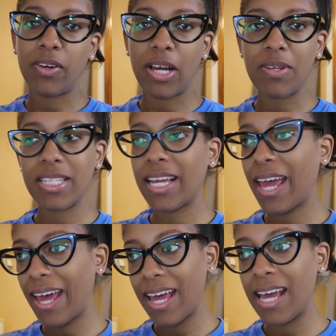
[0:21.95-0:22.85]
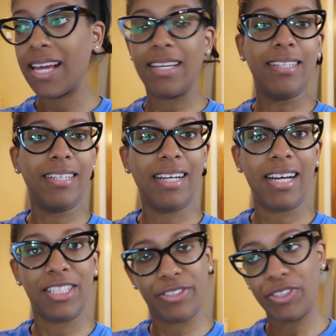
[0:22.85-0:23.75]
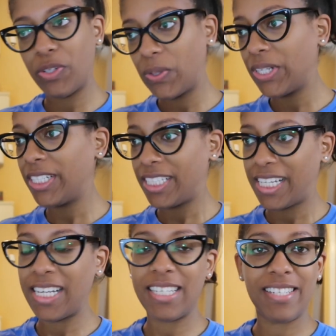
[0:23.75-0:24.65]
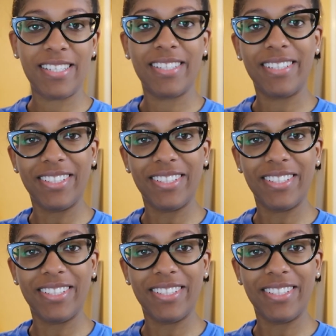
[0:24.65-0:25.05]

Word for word: And I was like, hey, I should record this.